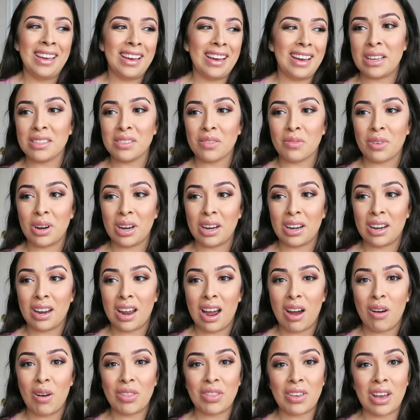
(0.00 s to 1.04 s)
As of right
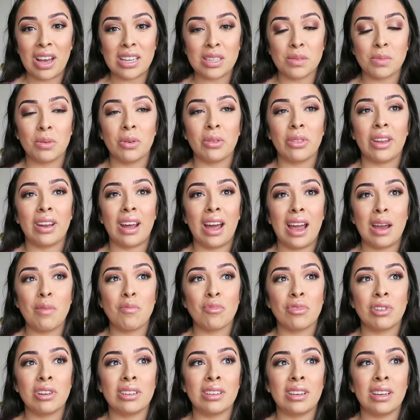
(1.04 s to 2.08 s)
now, at the hospital that
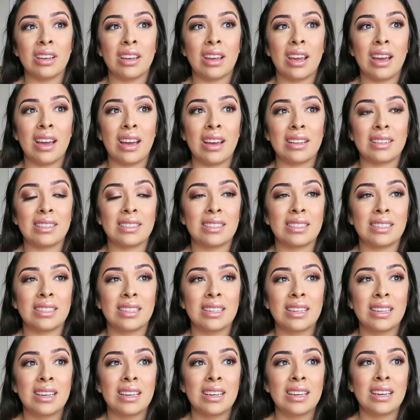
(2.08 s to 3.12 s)
I'm working at,
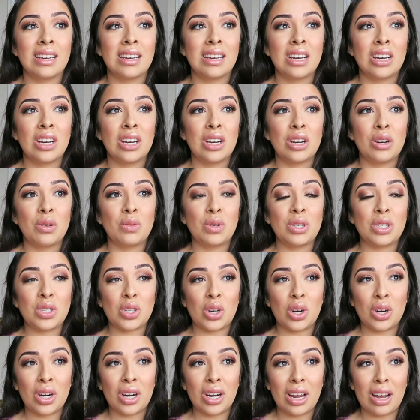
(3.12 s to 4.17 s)
we
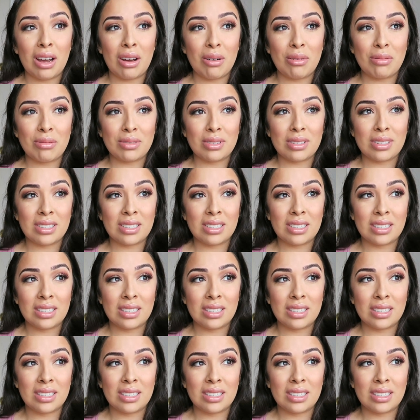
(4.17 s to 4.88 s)
started out